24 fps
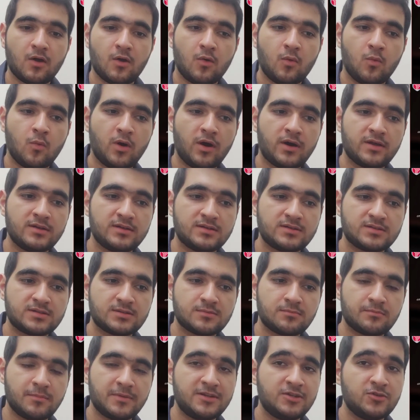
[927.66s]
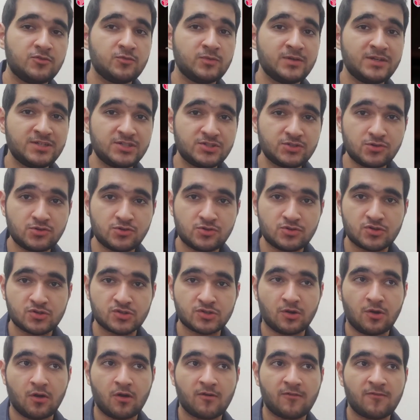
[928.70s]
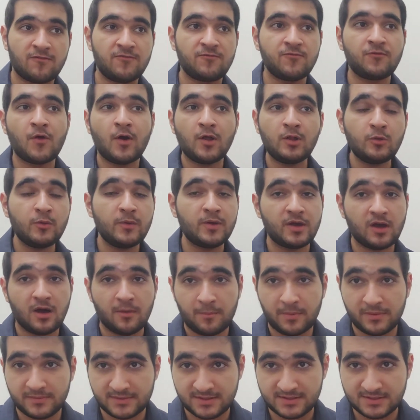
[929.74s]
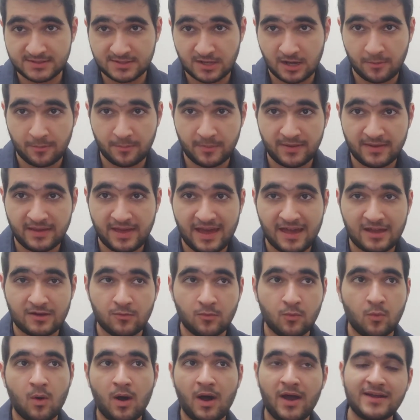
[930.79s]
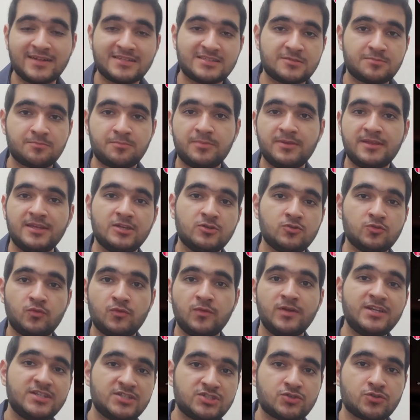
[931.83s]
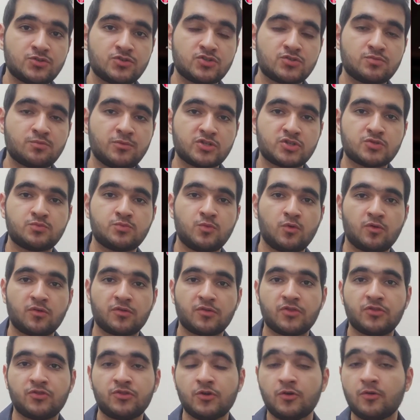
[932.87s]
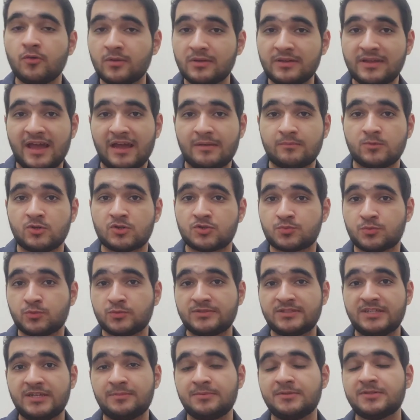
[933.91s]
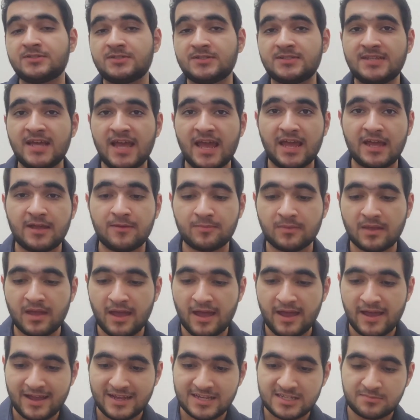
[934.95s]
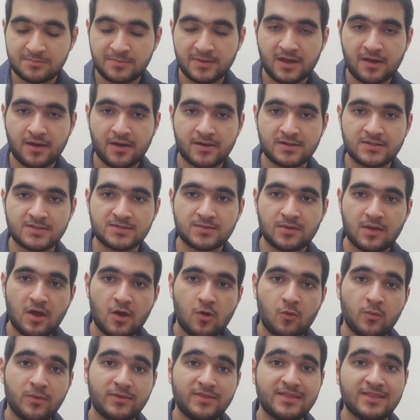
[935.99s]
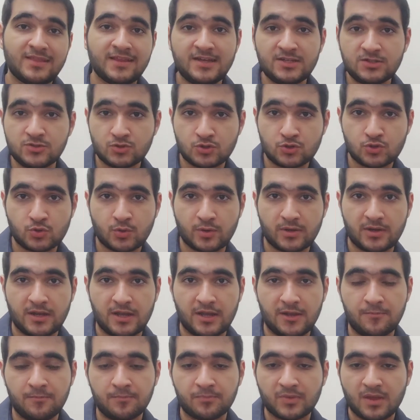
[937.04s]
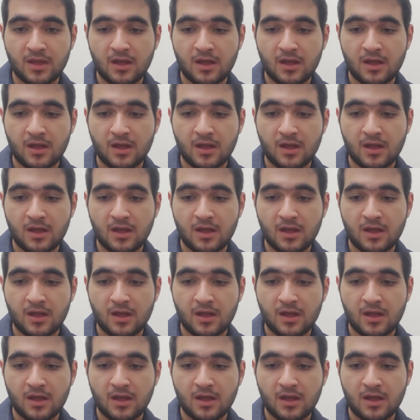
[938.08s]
what many researchers are following up on this topic, and why it's being researched much more thoroughly and much more deeply today, is because with laser joining,